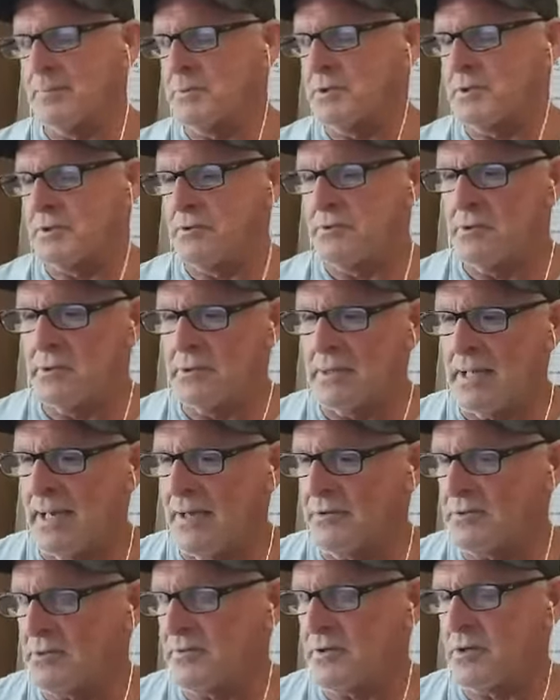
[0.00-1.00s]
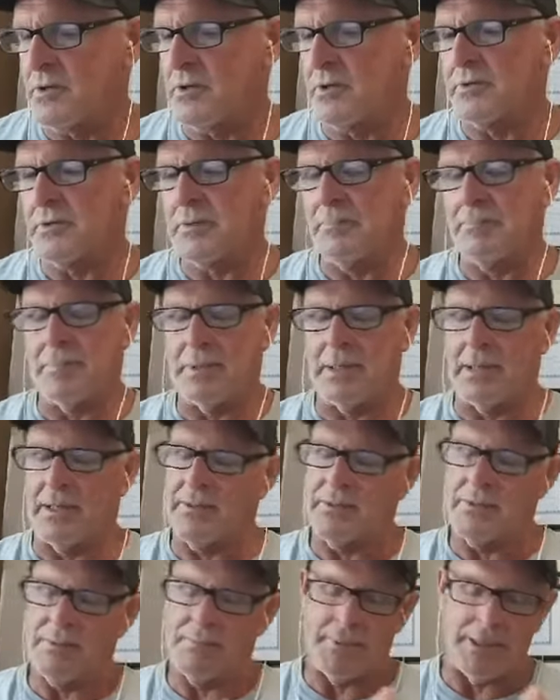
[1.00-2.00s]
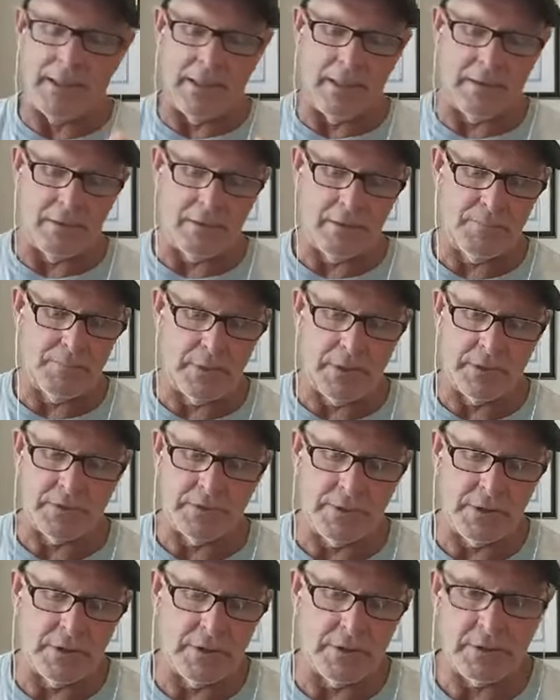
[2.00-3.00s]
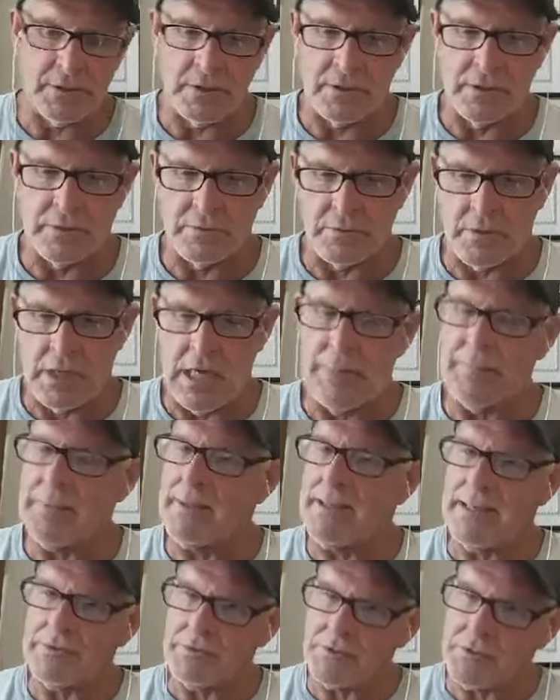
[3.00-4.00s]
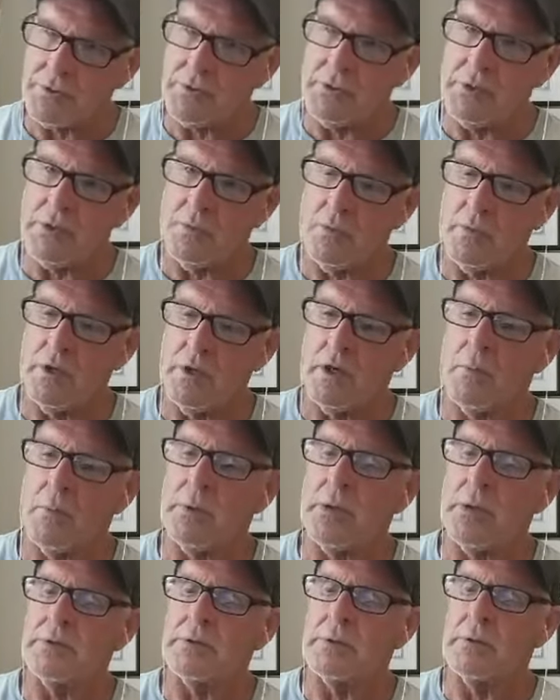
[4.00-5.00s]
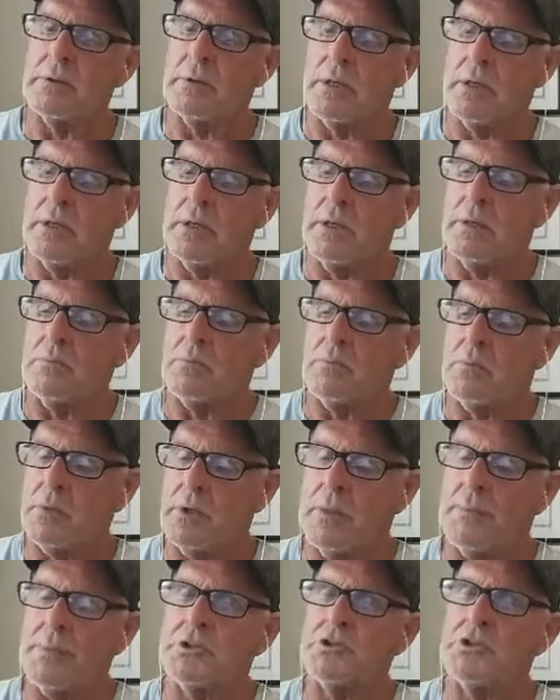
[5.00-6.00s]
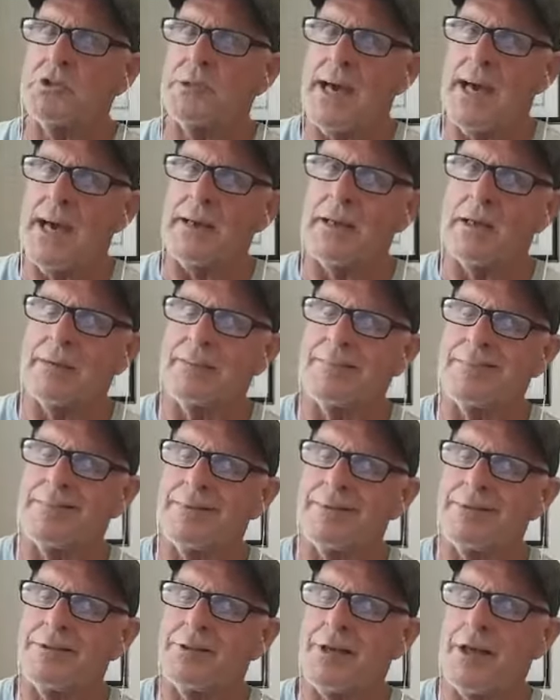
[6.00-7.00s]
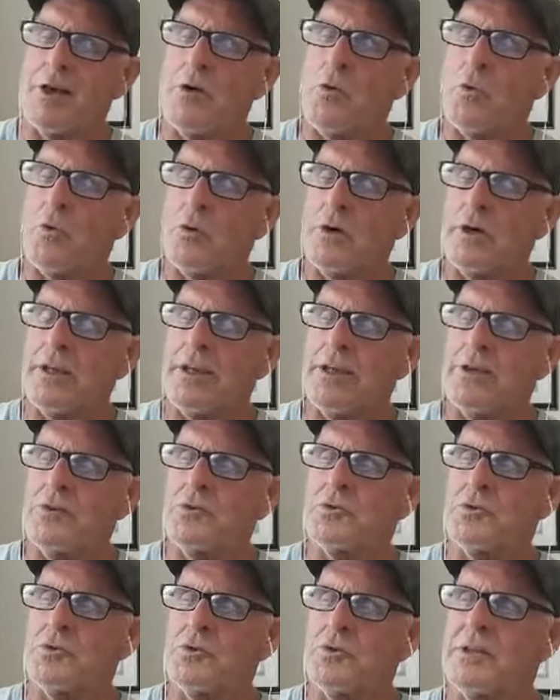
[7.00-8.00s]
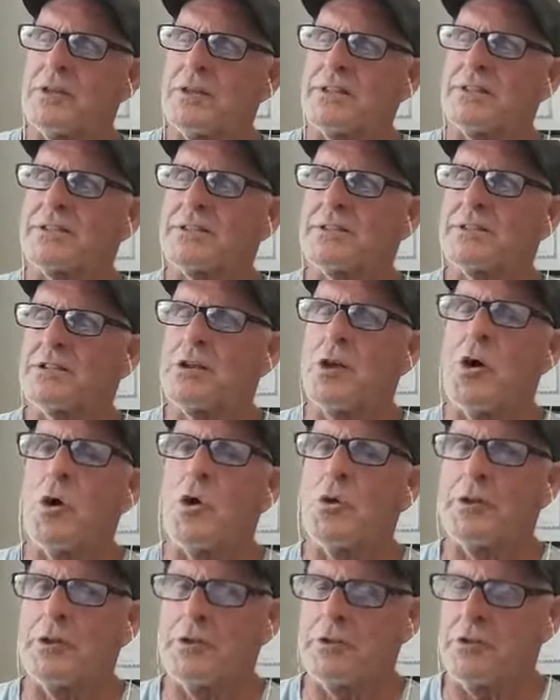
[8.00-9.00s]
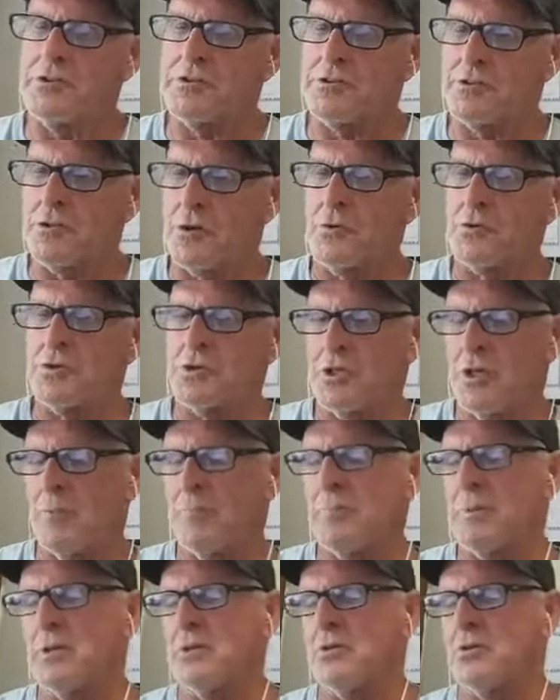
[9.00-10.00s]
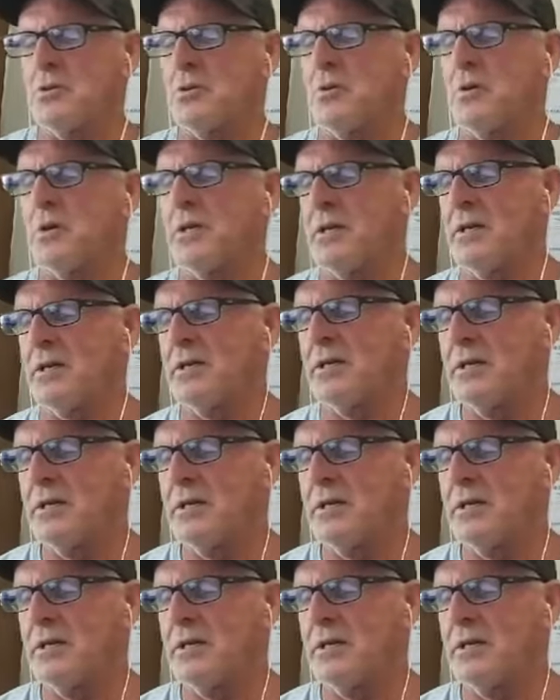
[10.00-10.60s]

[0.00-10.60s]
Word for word: sure you guys have heard the myth about your blood sugar is going to drop, and that's true. It will, but you gotta work into this slowly. You just don't jump in doing a